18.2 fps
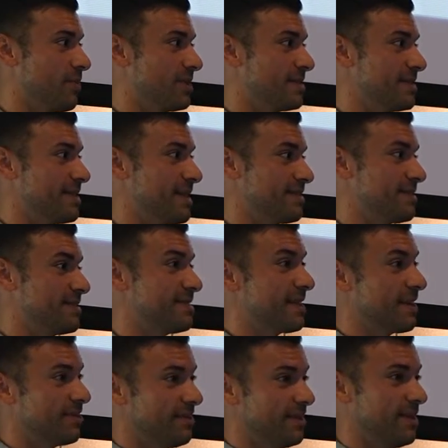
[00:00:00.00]
It wasn't
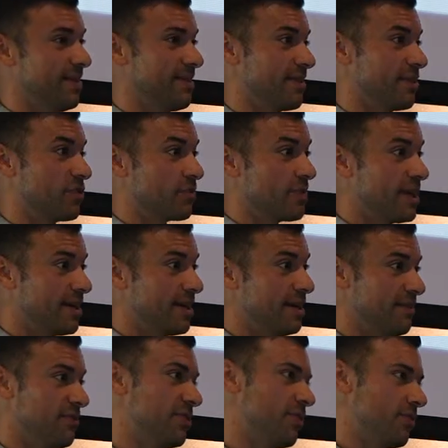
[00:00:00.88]
necessarily the
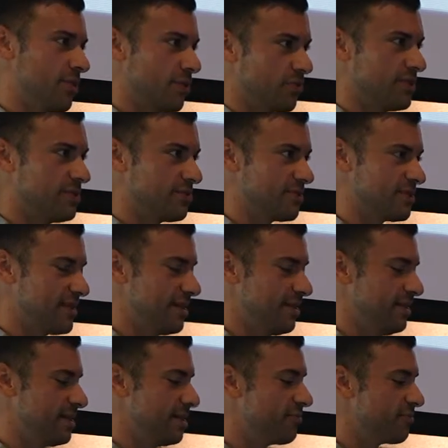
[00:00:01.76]
grid, even though the grids were
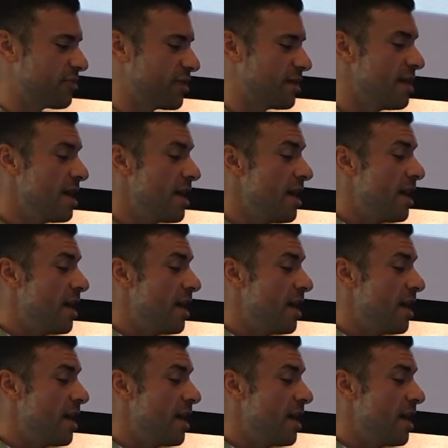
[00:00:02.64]
slightly different,